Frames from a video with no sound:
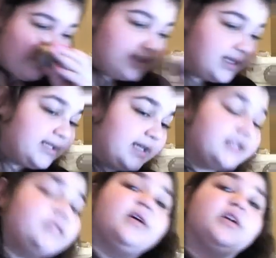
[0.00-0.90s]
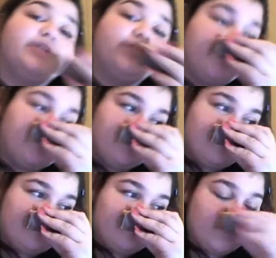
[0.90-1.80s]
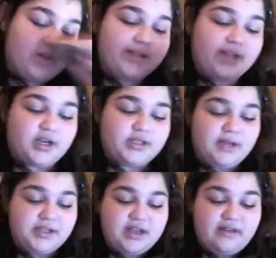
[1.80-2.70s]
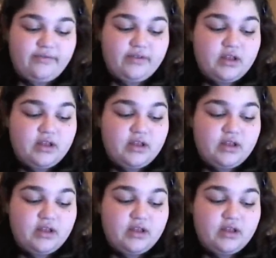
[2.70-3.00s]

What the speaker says: Not that it doesn't smell good, just really hard to smell stuff.